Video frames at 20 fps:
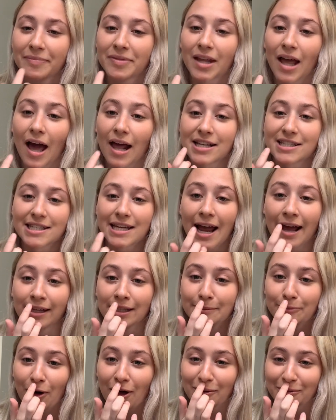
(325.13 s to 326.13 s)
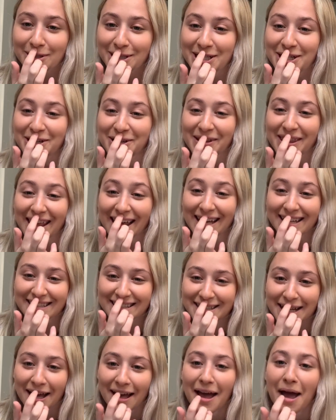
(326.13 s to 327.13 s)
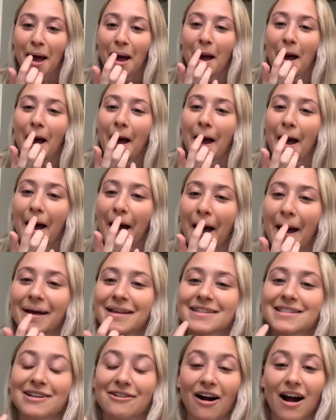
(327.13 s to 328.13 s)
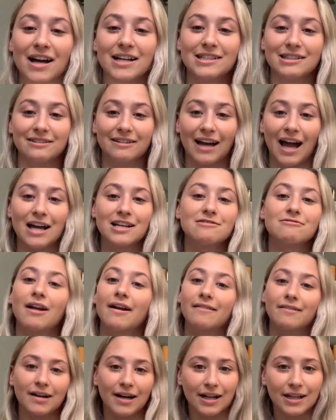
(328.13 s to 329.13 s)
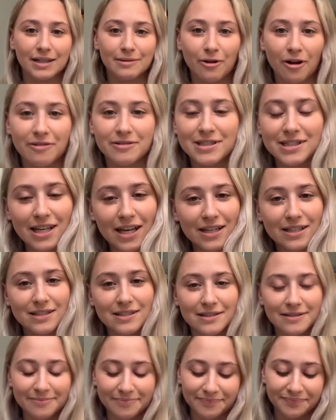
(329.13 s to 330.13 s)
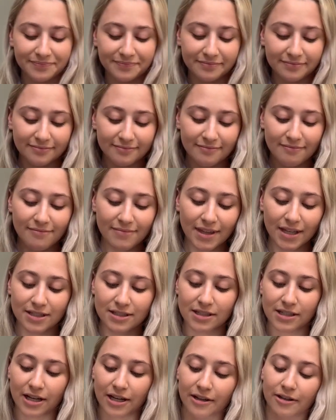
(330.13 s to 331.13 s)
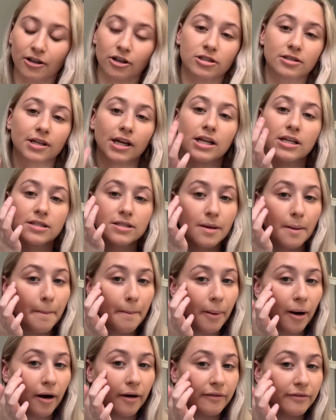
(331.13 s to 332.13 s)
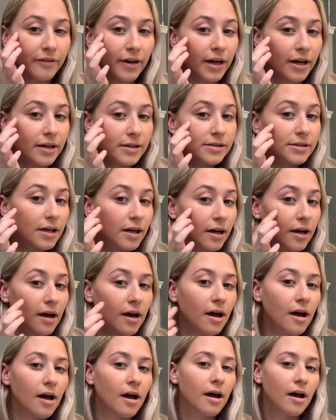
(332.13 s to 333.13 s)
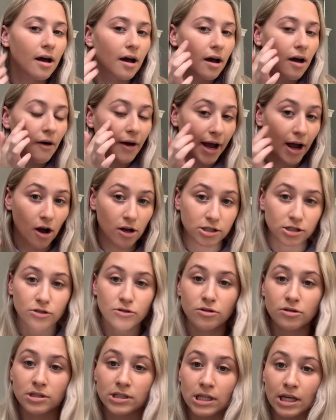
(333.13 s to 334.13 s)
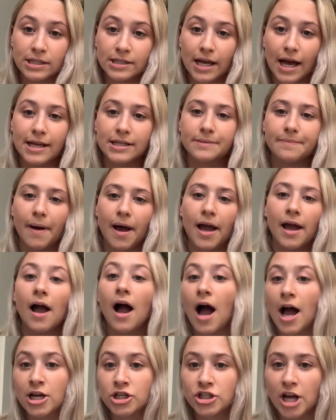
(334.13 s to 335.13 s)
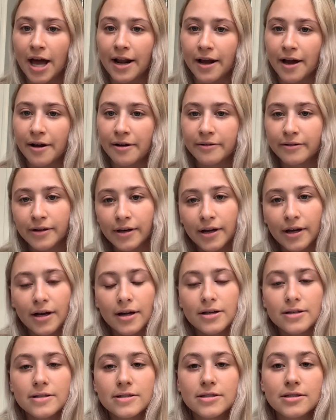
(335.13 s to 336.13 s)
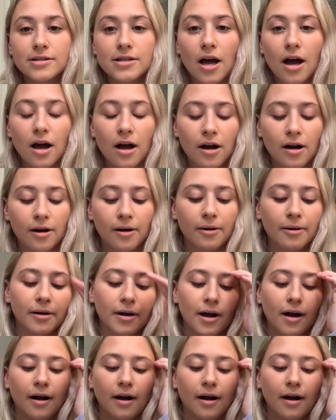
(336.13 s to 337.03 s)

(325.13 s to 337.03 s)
I just see Haley Baldwin do this. So I do it. I do whatever Haley Baldwin says to do. Her skin is perfect. Okay, I also use this as my eyeshadow. So,